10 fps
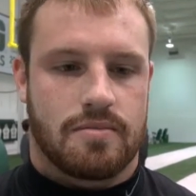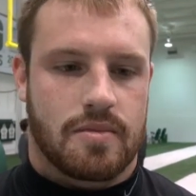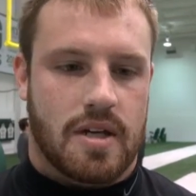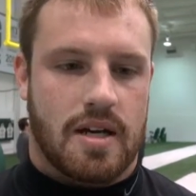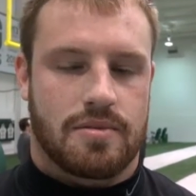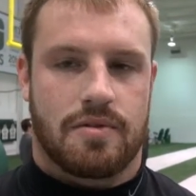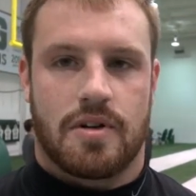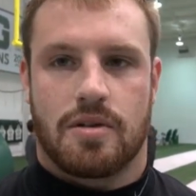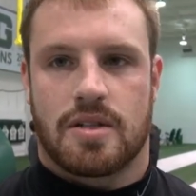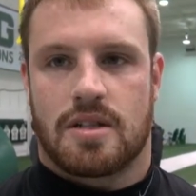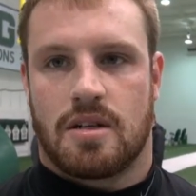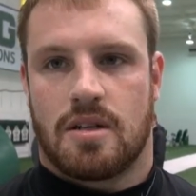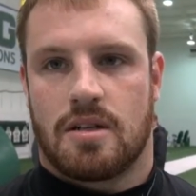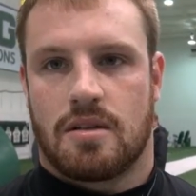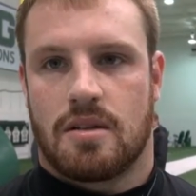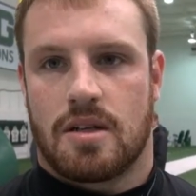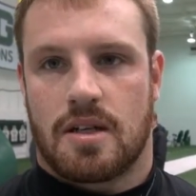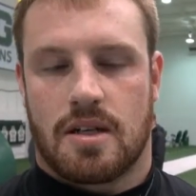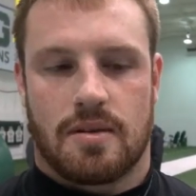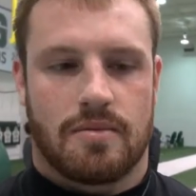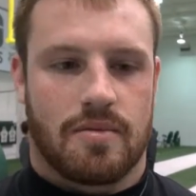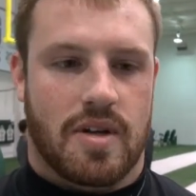Guys were focused in, and we